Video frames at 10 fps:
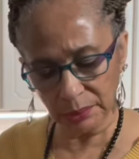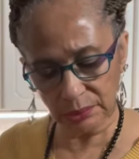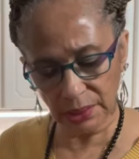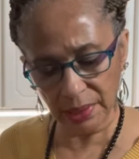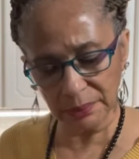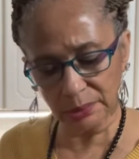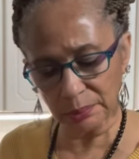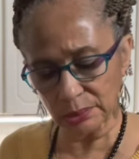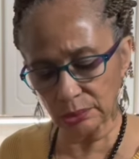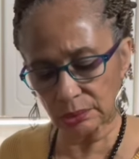
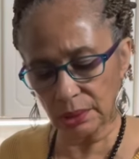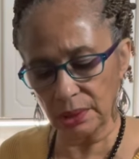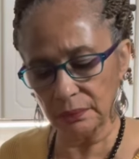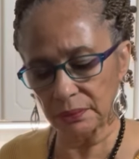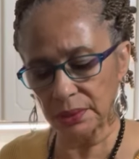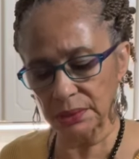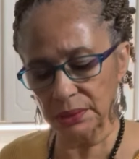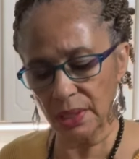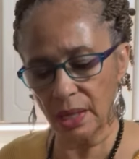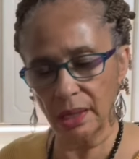tablespoon of
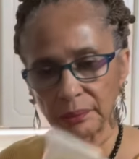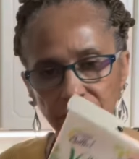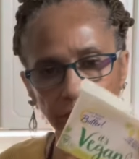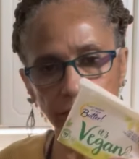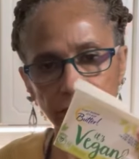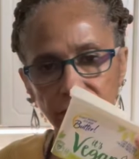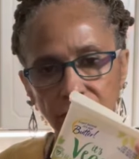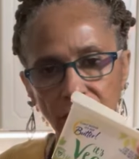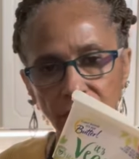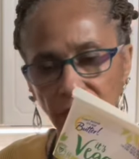this
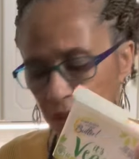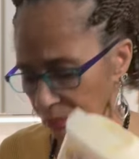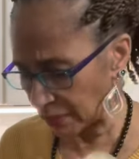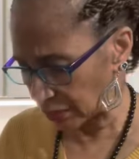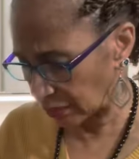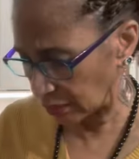vegan butter